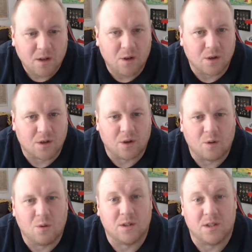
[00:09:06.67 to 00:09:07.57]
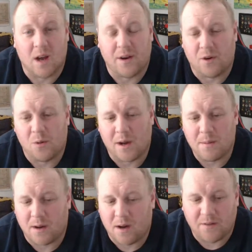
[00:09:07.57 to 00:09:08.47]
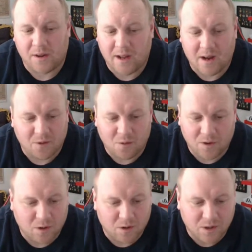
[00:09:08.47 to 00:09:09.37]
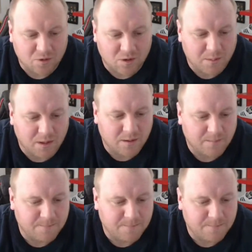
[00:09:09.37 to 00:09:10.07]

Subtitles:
Looks like a horse that's going the right way, but other than that, I've not really got a strong opinion.